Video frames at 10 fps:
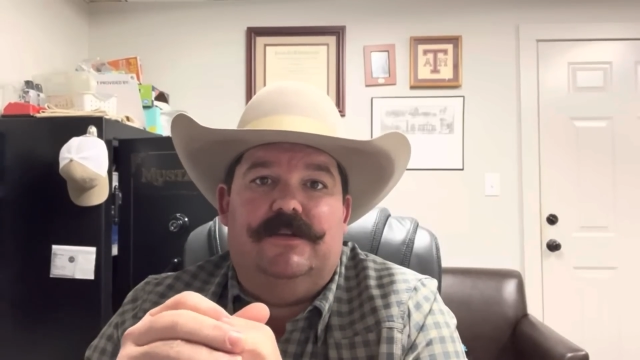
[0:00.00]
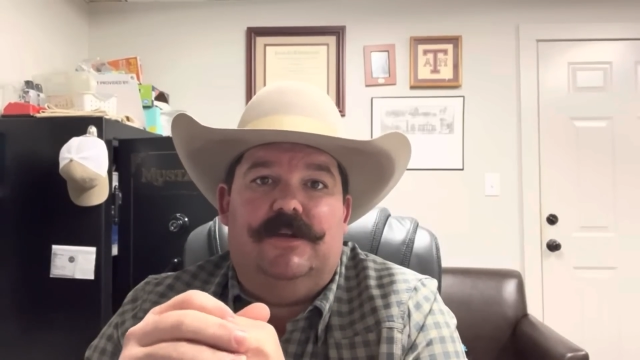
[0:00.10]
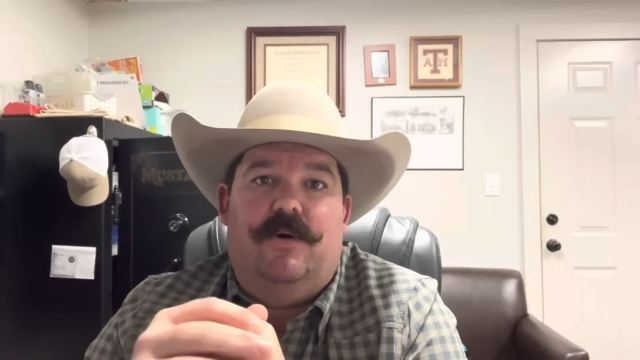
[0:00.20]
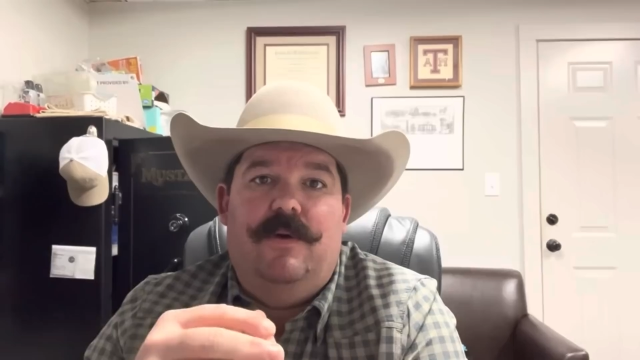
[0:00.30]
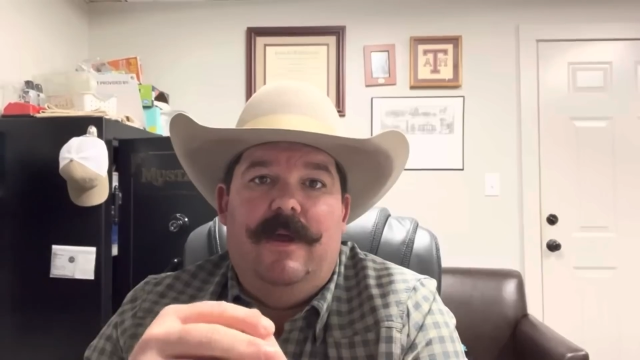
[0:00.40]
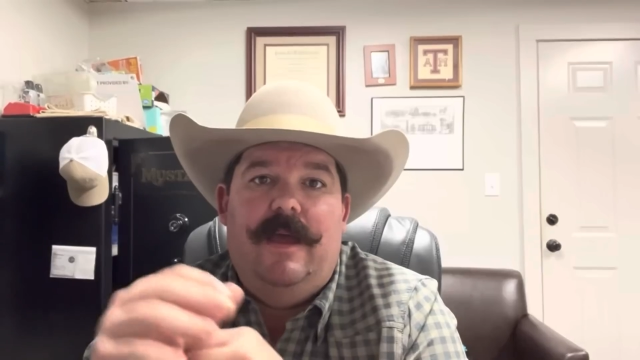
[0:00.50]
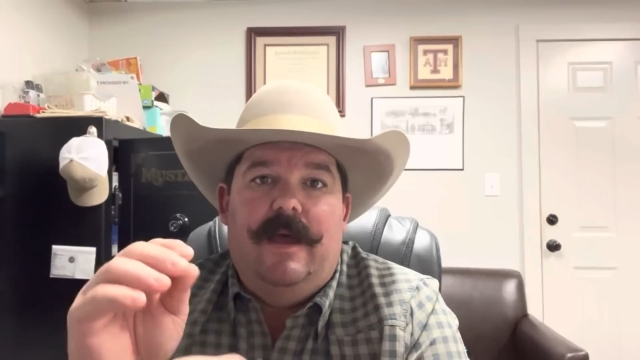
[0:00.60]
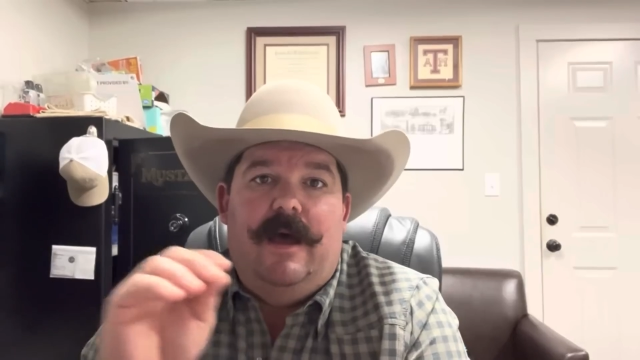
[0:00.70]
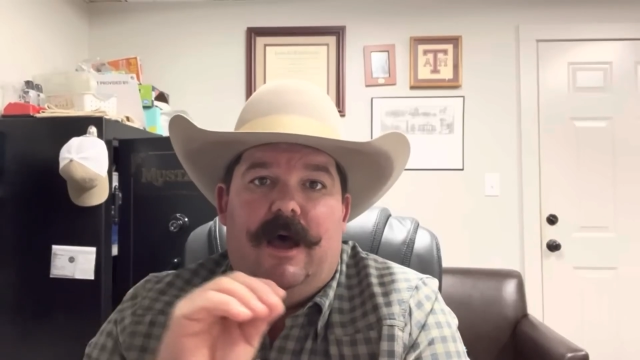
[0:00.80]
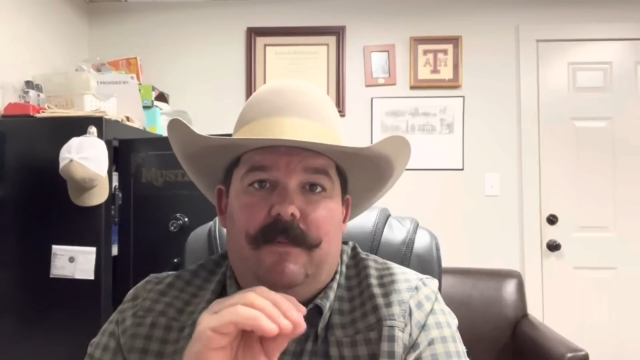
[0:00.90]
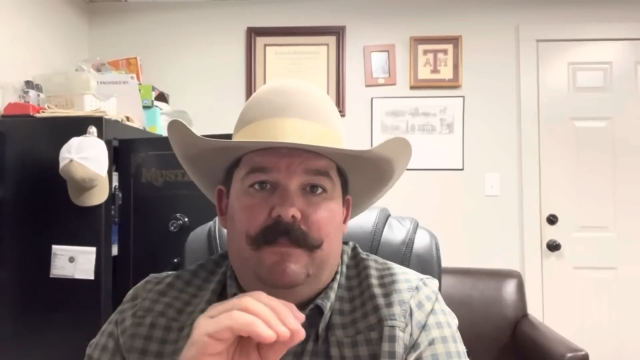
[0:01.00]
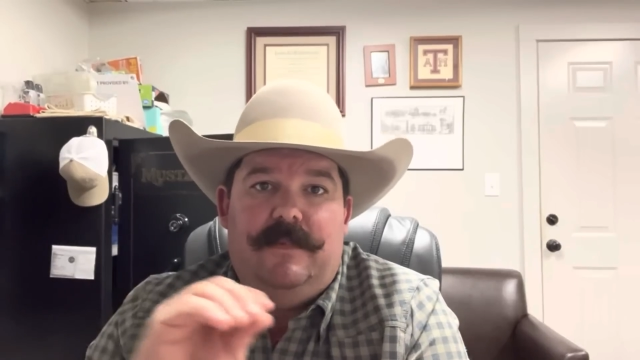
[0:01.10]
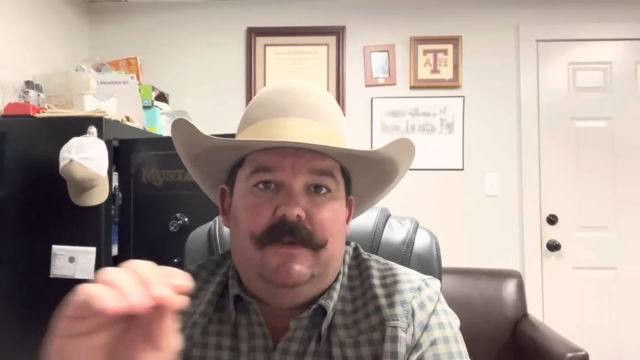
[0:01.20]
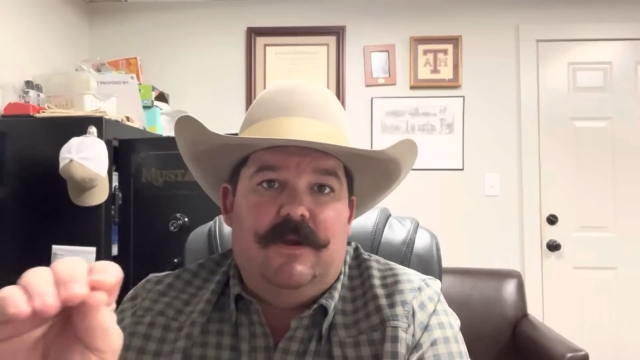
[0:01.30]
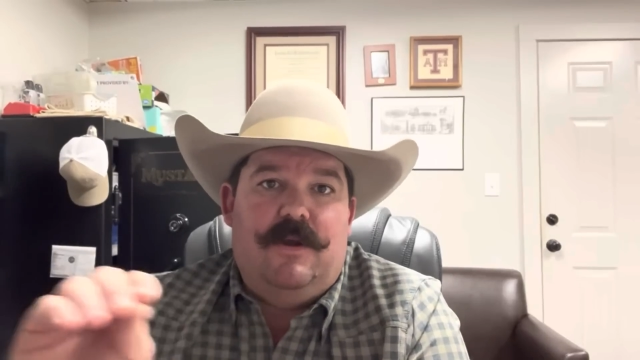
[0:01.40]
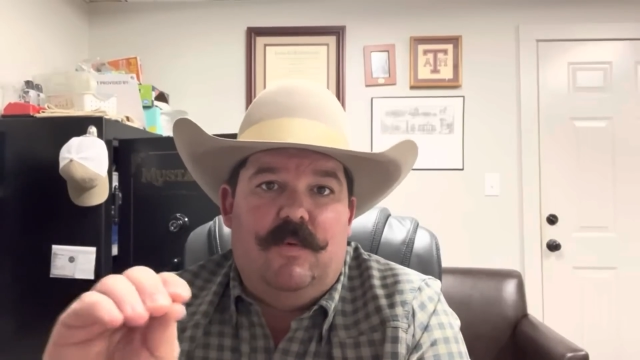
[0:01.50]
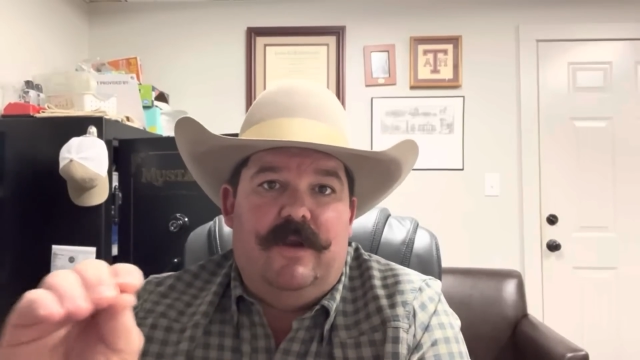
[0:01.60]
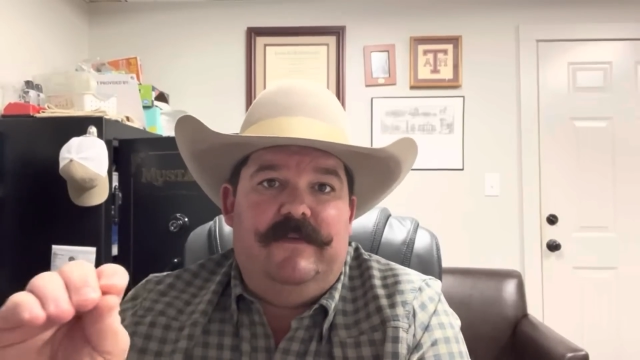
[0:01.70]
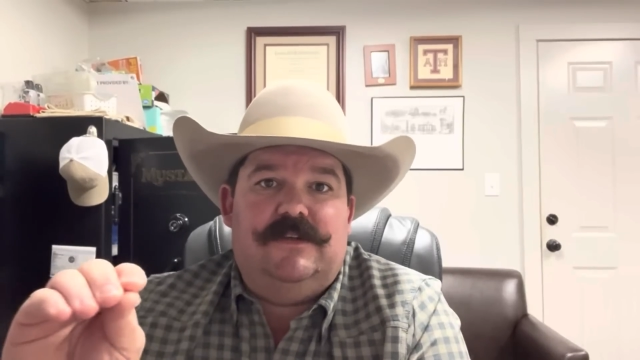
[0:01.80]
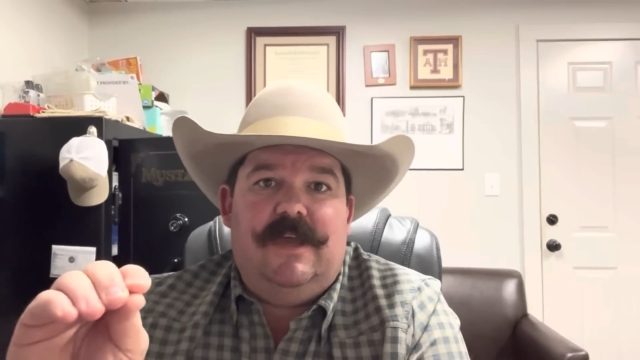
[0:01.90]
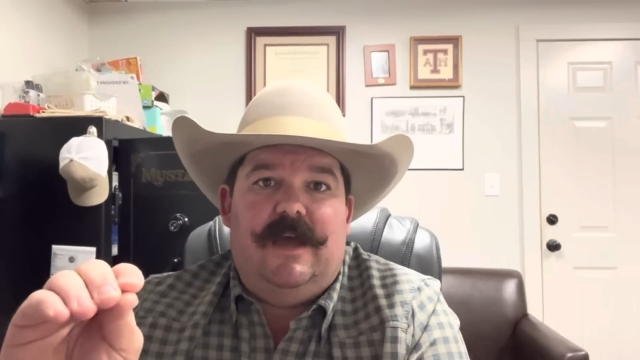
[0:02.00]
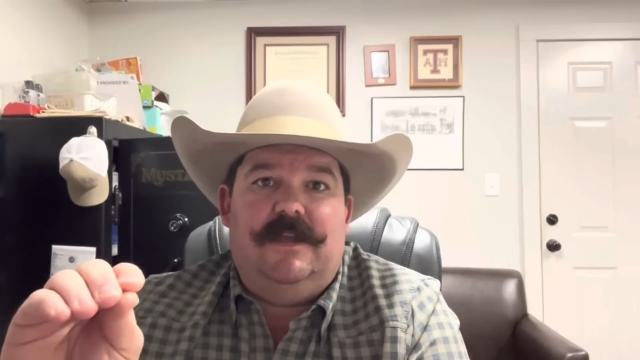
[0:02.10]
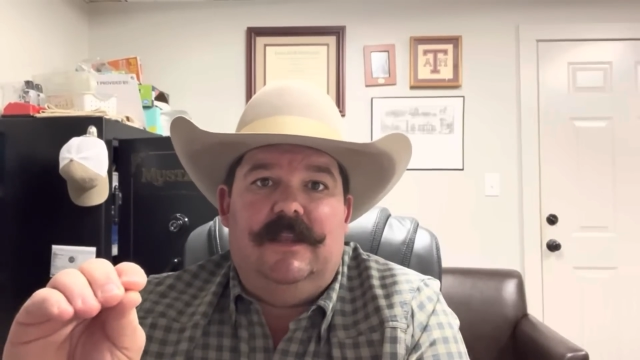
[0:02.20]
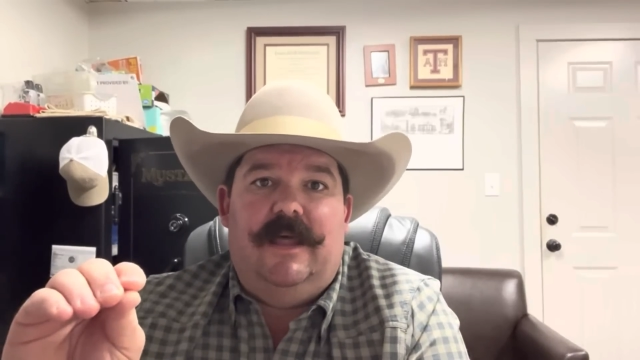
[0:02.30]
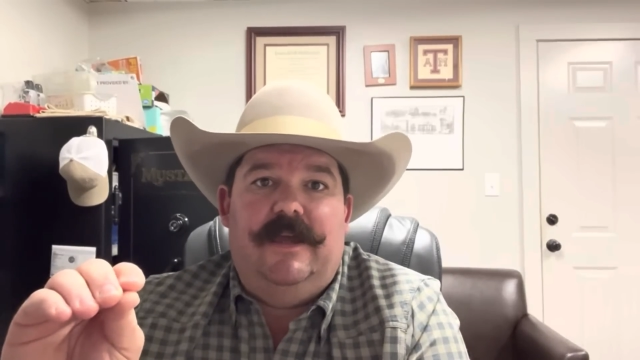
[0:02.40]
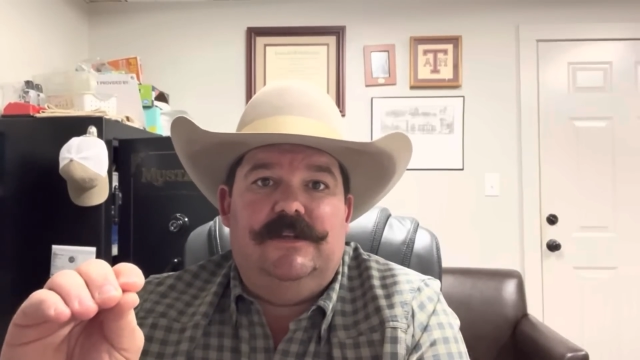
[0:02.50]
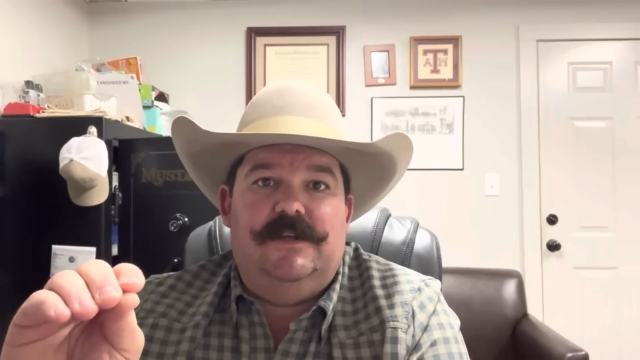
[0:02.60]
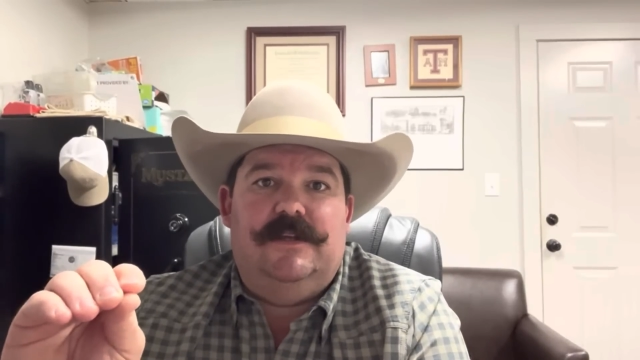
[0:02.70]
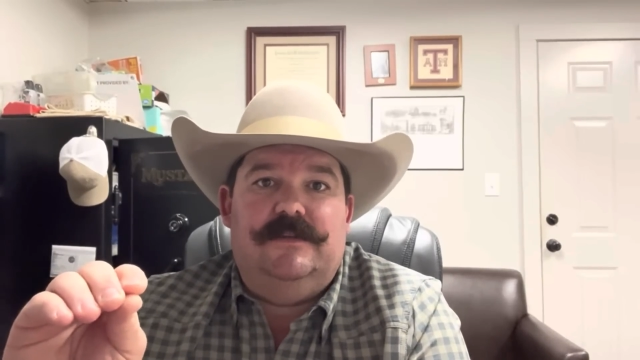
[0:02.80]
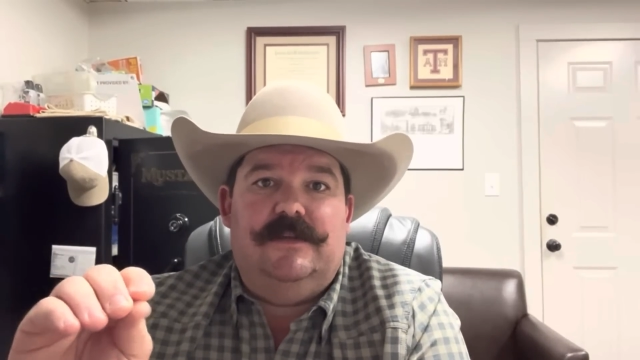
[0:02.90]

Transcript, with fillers: So um, during one of his calculations,